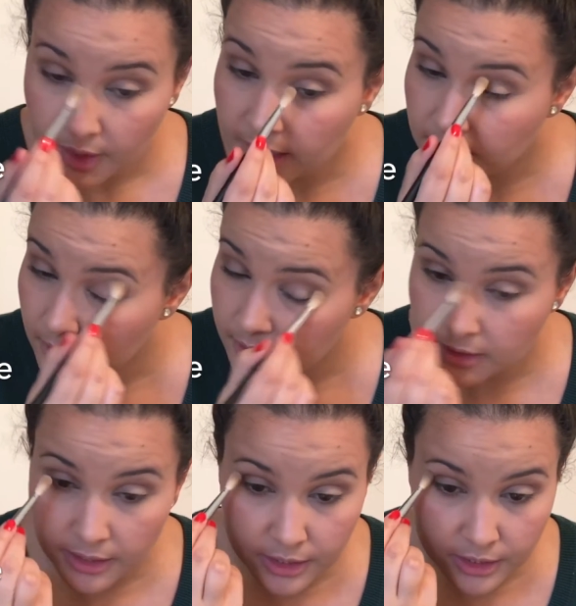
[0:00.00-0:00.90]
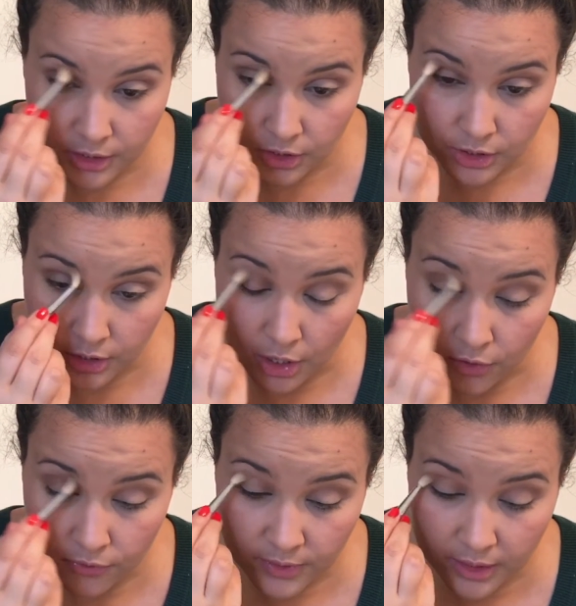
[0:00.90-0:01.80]
I saw this like this
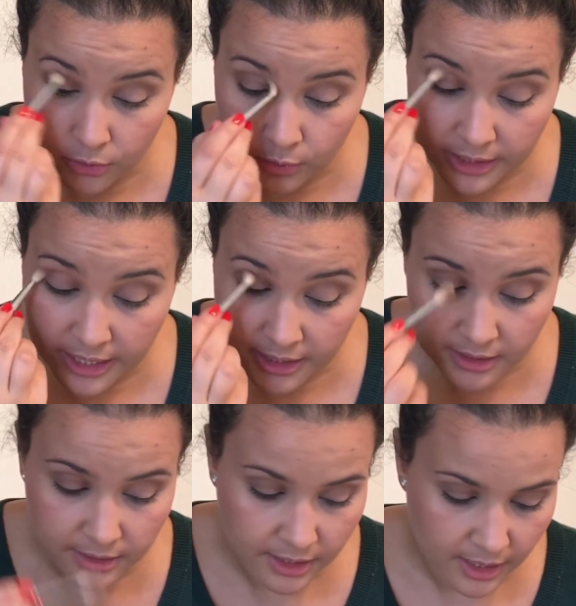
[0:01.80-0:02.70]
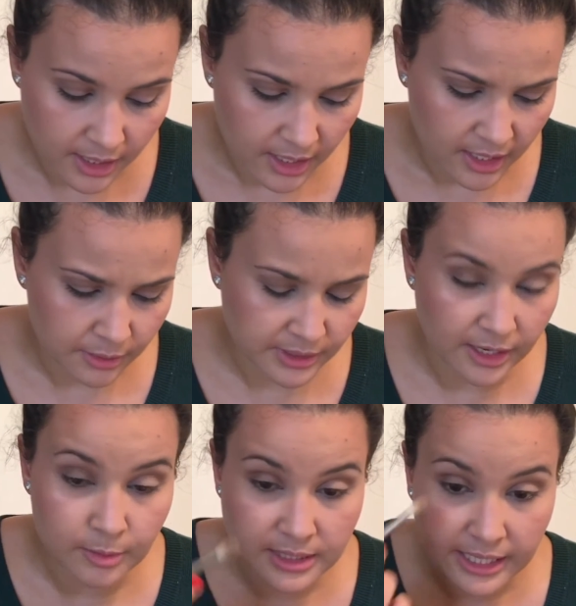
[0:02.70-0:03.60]
shelf that looked really nice. It was
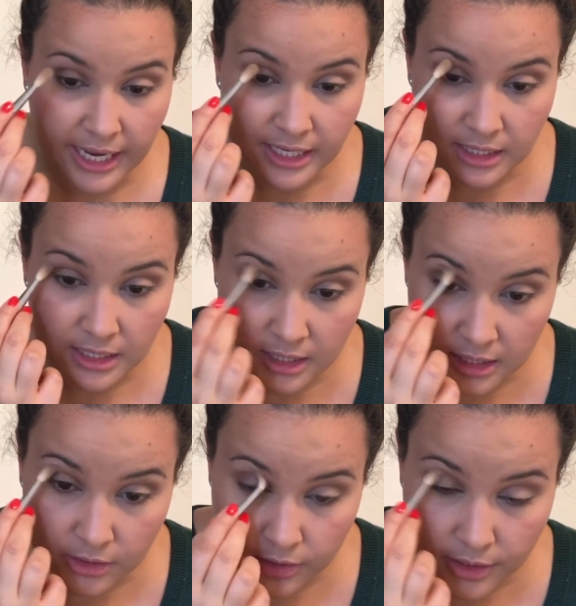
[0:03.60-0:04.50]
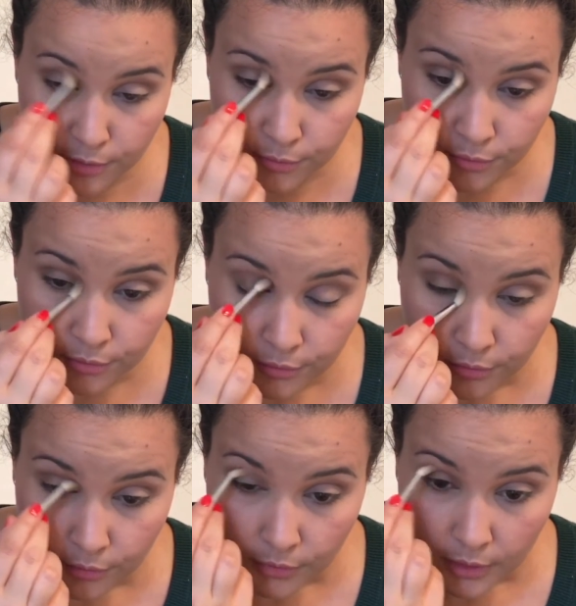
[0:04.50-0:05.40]
like almost like antique-y looking,
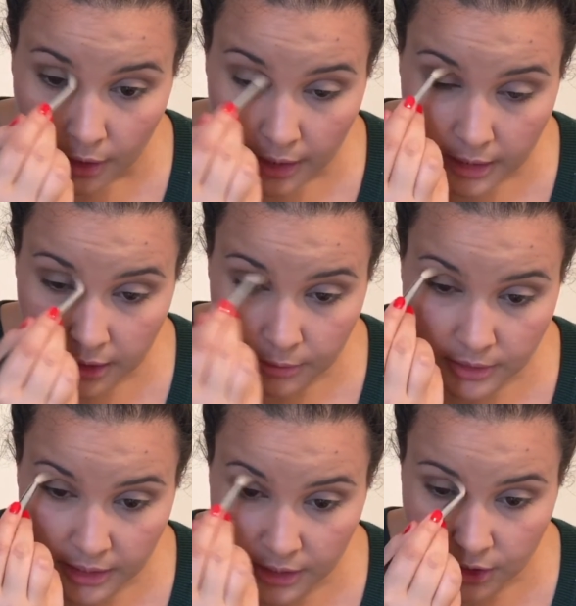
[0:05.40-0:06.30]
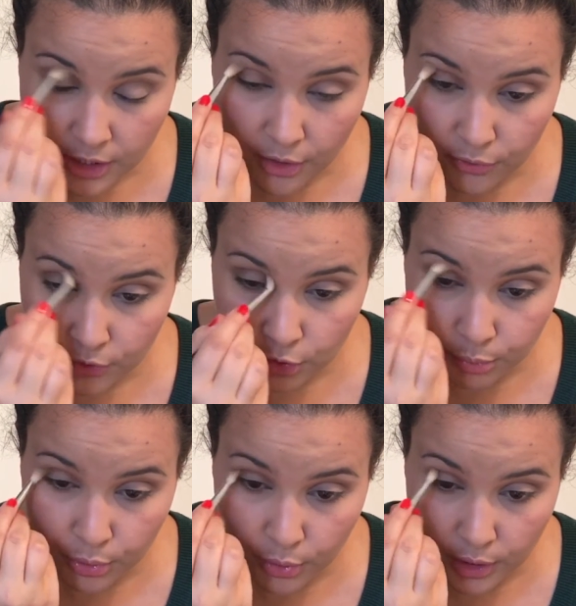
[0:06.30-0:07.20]
and it was like a shelf to
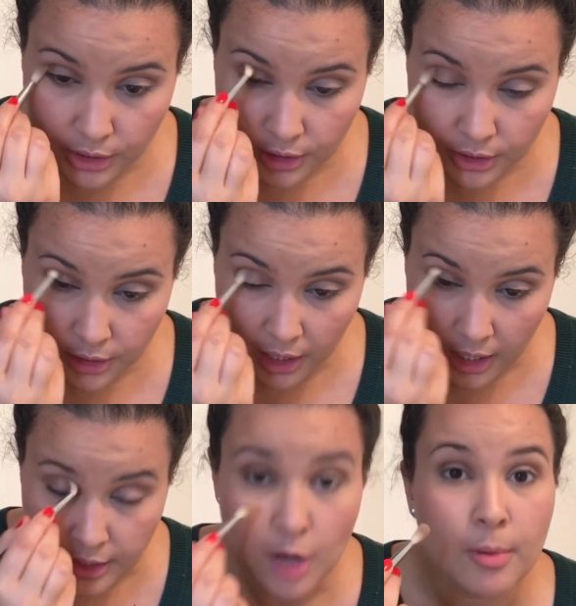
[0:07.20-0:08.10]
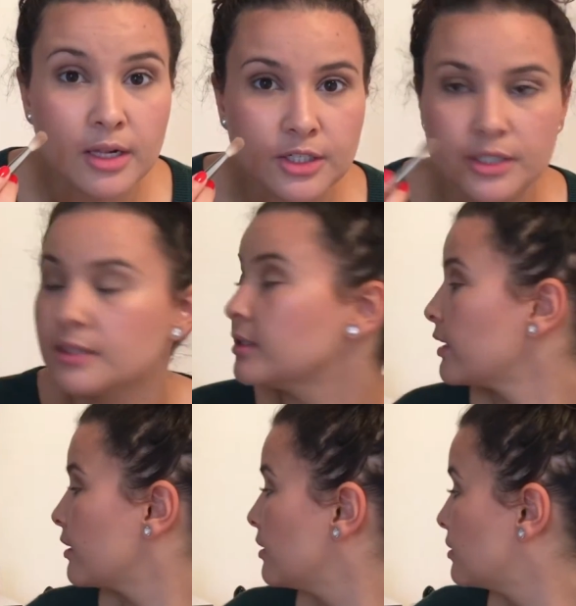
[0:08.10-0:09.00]
put nail polishes,
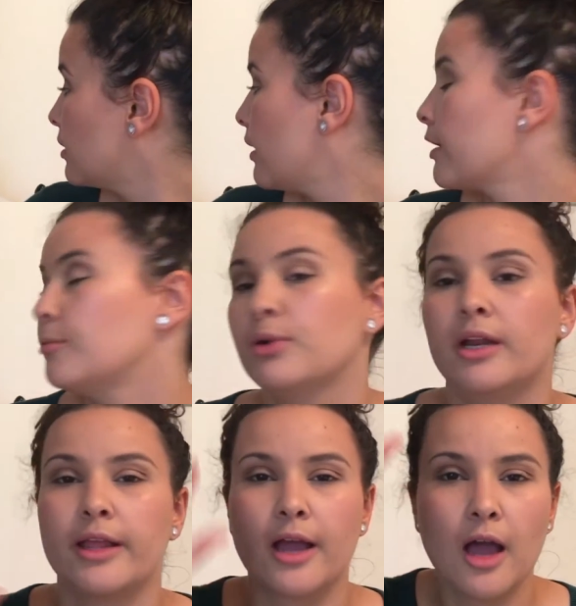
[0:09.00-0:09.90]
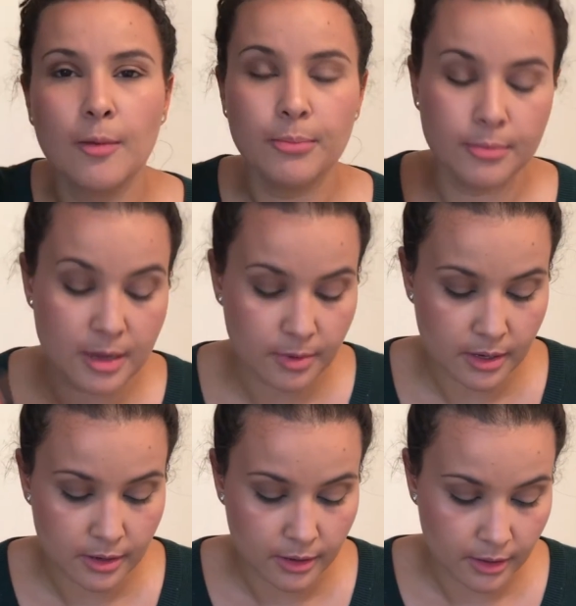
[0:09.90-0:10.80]
like so I could put it like up maybe.